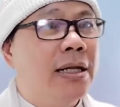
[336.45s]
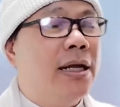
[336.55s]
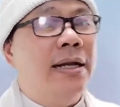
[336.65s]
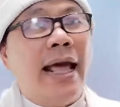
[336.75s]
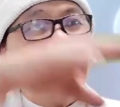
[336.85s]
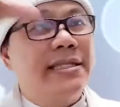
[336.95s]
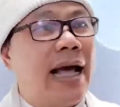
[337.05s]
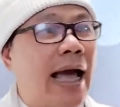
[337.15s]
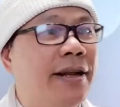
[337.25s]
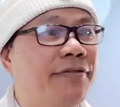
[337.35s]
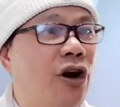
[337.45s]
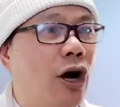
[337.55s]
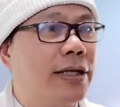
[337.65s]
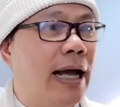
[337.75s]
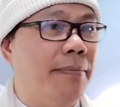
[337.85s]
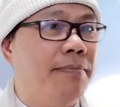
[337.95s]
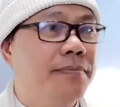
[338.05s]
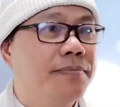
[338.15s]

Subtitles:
the next kind of God come.